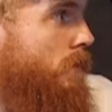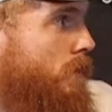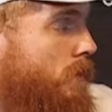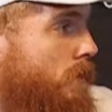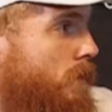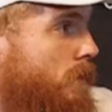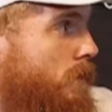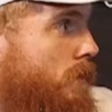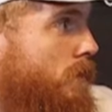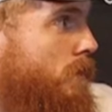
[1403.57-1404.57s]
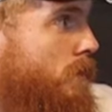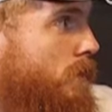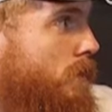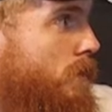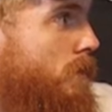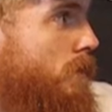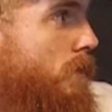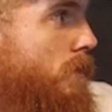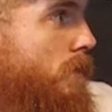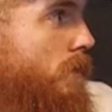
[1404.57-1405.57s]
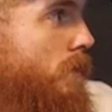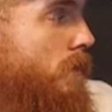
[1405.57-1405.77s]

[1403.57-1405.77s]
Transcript: No words are spoken by the person on screen.